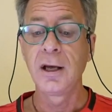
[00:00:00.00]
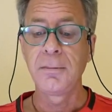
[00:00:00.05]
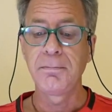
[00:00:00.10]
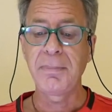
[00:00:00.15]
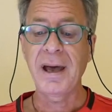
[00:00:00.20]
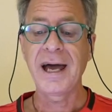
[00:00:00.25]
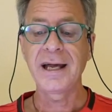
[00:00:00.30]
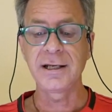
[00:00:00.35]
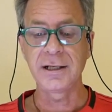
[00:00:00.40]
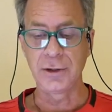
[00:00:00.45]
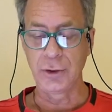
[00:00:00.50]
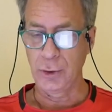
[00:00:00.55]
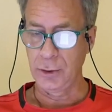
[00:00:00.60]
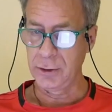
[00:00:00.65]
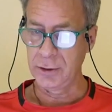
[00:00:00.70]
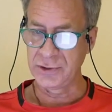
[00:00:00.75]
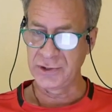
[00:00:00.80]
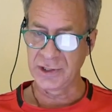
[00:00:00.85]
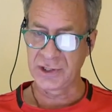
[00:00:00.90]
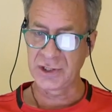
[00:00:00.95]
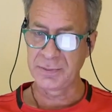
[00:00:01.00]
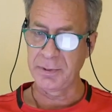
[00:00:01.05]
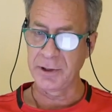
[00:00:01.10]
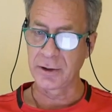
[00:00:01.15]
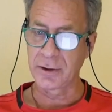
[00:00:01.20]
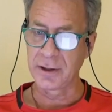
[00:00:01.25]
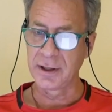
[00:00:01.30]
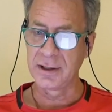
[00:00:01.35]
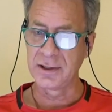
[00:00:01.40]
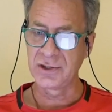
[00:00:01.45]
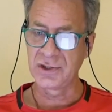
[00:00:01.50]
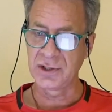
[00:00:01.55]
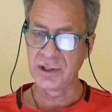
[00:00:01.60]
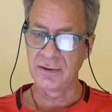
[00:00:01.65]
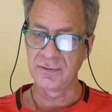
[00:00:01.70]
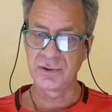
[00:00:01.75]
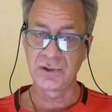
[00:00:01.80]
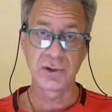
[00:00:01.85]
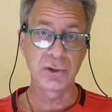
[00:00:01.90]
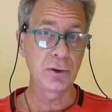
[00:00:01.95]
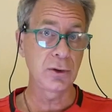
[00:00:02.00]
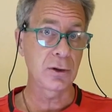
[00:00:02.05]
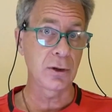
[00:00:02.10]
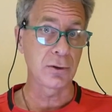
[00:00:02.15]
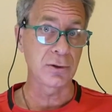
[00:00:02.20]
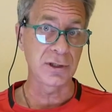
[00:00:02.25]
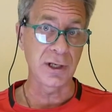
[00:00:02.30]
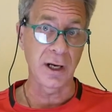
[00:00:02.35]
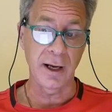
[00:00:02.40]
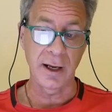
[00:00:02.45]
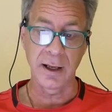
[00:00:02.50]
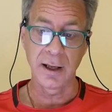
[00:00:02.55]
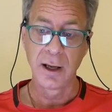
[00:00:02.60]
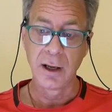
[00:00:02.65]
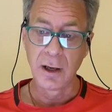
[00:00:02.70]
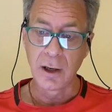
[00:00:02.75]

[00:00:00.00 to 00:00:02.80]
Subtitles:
Patty Doyle's experience of Sukhothai